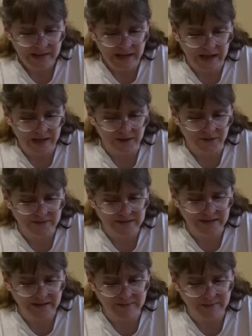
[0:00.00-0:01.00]
I looked
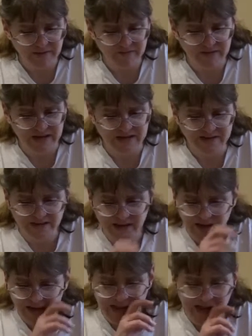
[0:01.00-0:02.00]
down at my feet,
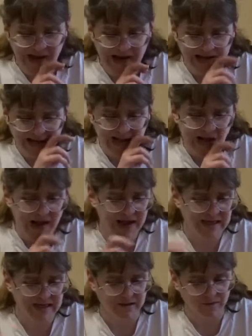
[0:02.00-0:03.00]
and then I
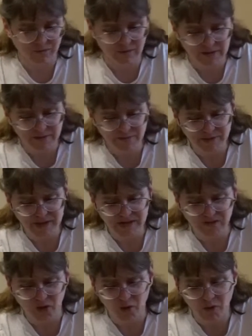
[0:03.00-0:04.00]
saw that one
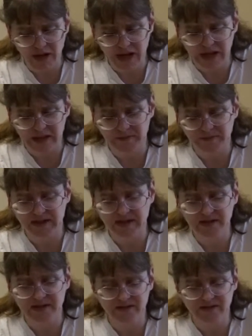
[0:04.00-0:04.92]
big toenail had been